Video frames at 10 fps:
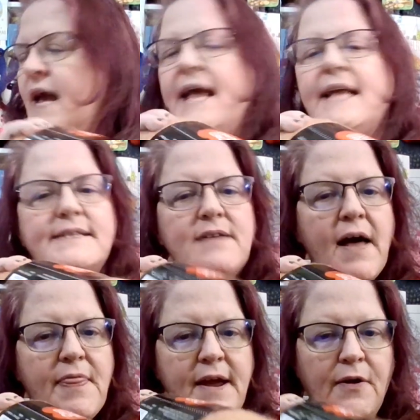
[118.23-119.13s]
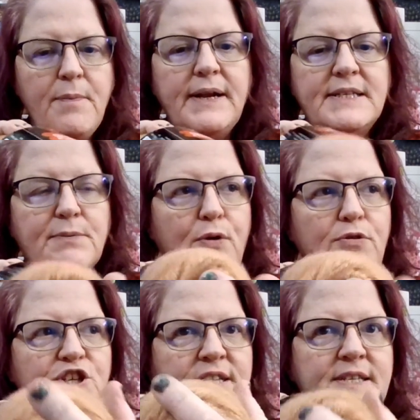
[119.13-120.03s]
It's not there, but it's
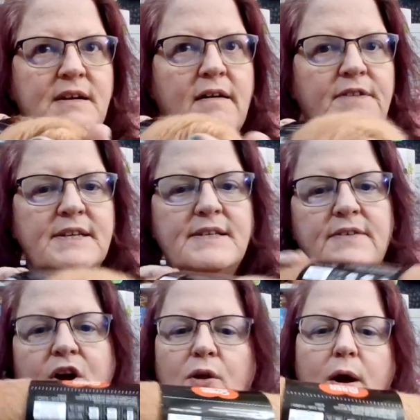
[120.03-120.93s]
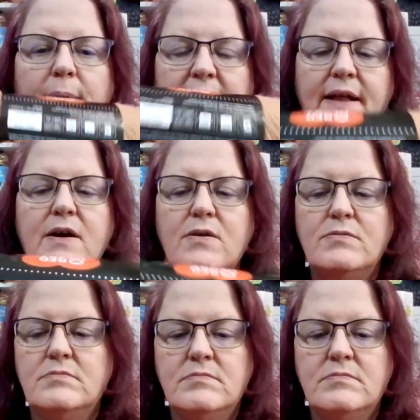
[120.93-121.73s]
approaching the softness of Colorama Halo.